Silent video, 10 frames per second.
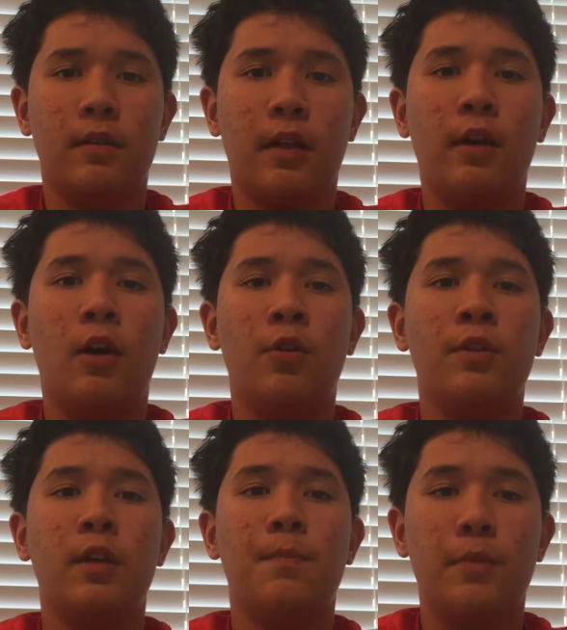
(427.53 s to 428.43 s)
their
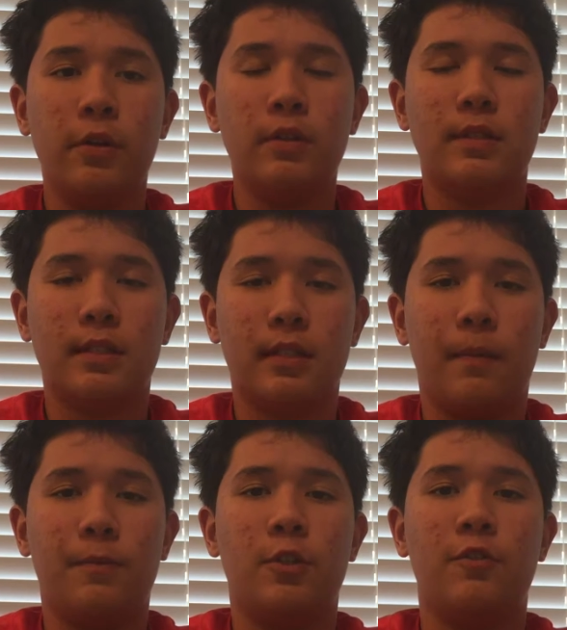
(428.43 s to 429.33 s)
own immune
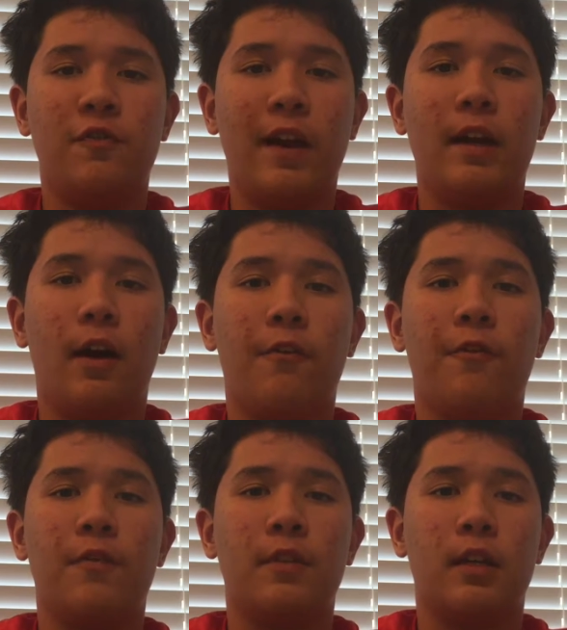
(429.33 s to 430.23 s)
system to fight
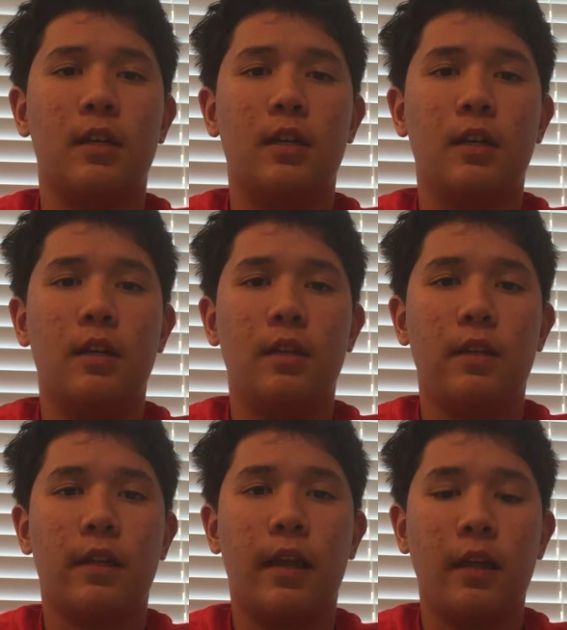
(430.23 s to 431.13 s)
off the
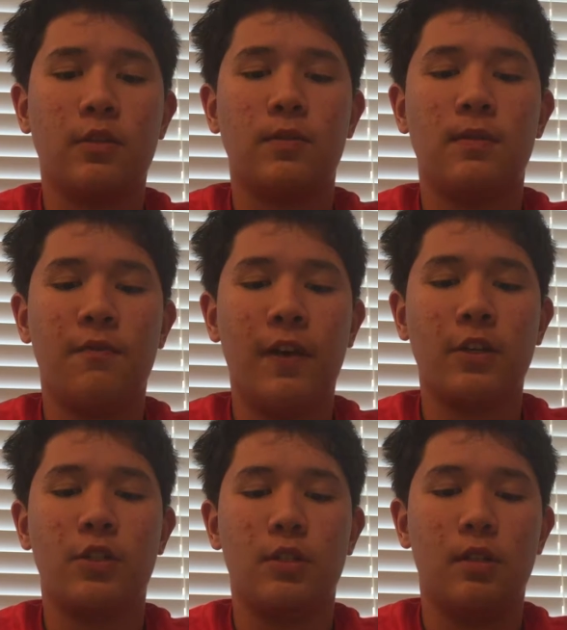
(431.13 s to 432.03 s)
cancer's
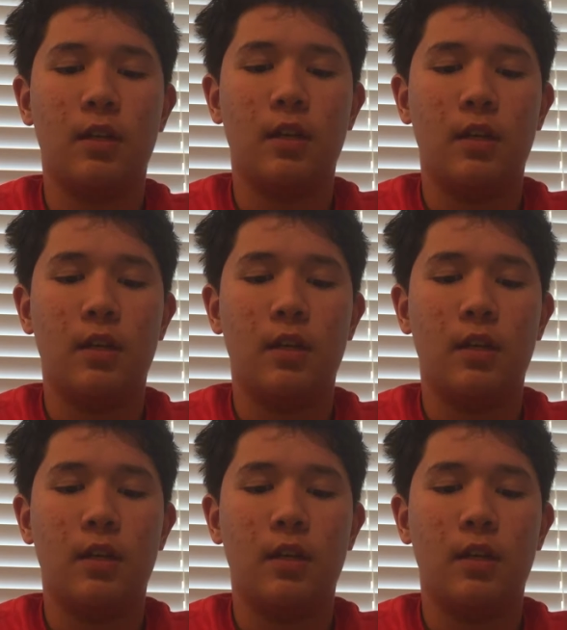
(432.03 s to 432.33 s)
infection.